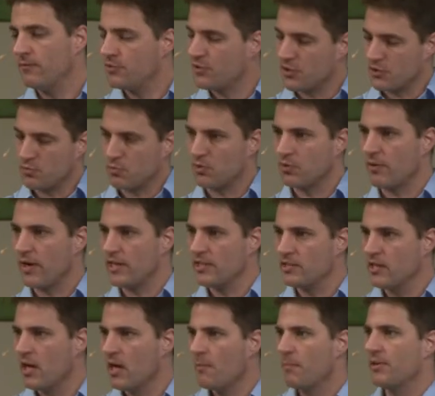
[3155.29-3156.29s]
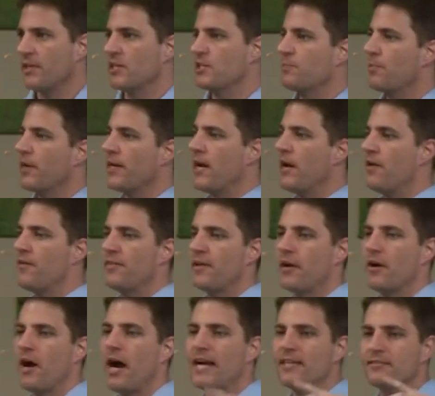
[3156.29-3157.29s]
Eve, just one race, but they spread out and
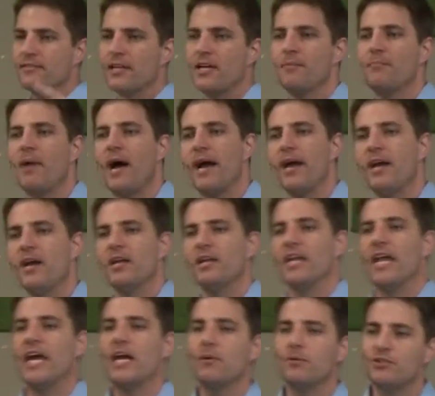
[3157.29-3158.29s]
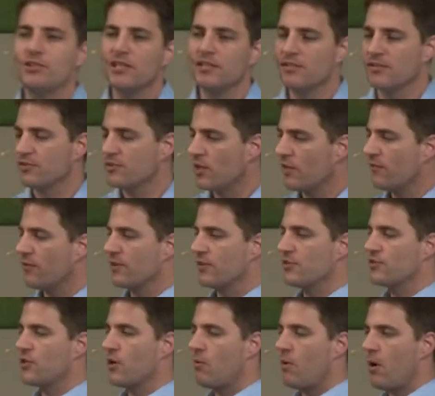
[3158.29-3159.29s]
they're isolated by languages and so forth and
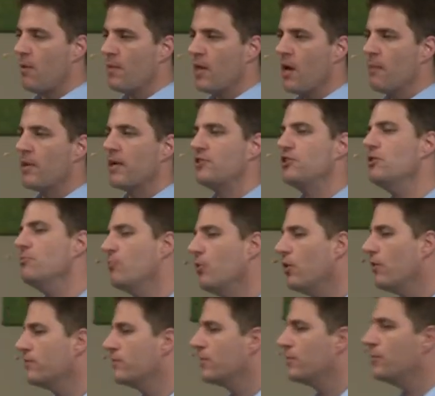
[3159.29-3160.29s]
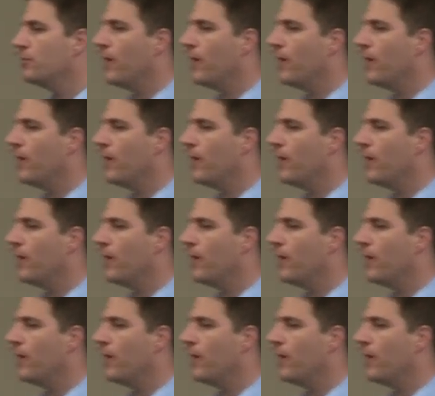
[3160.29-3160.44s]
so on. But as you move to a new